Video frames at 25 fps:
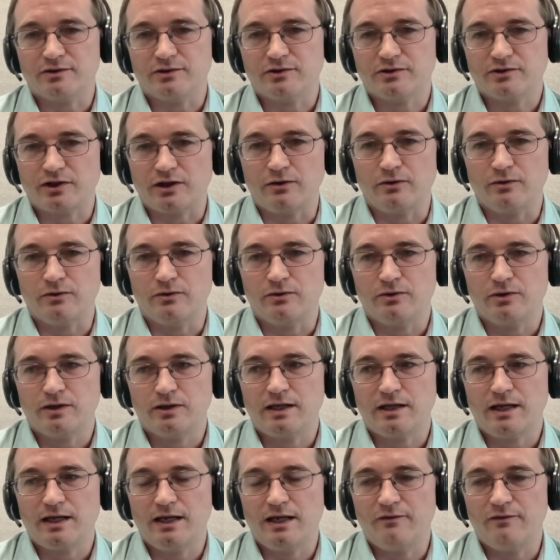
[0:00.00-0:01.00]
So
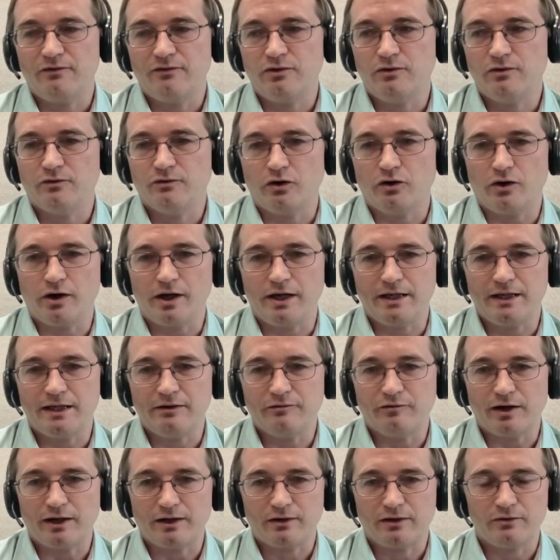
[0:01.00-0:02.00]
if you've got any
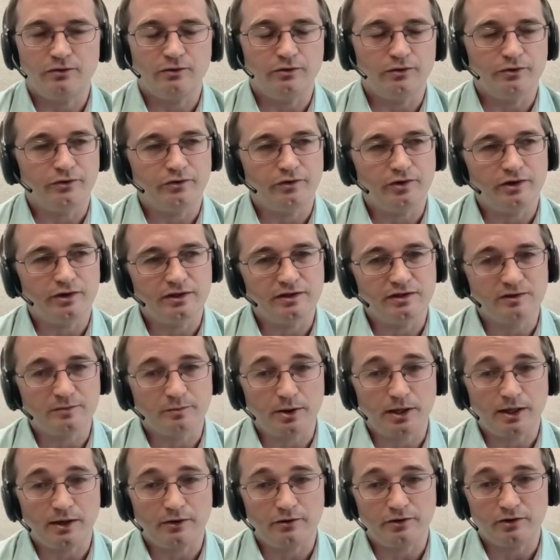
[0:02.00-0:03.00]
record that is a
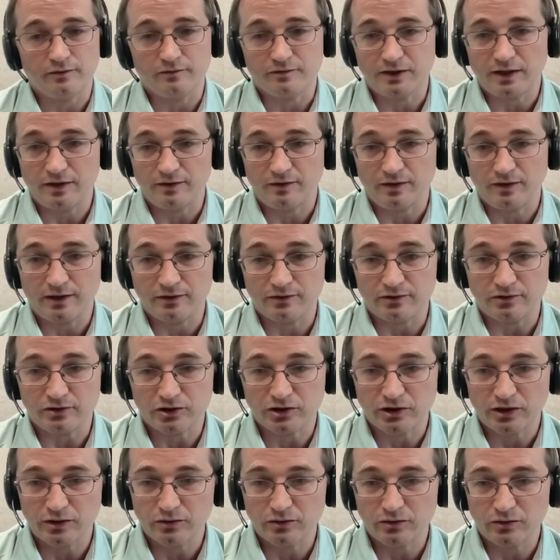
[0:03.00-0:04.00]
parent of 10,000
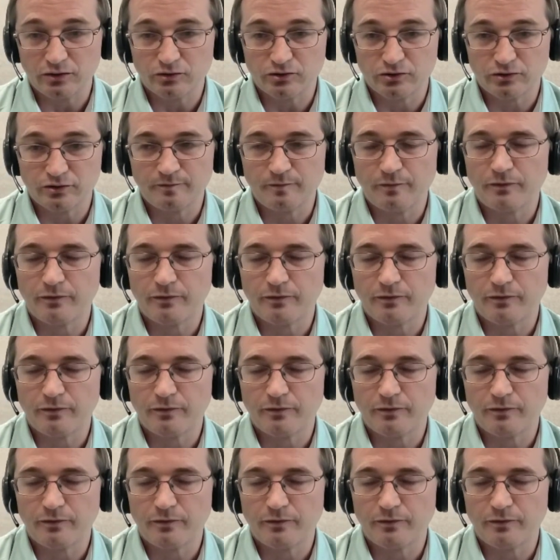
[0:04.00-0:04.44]
children,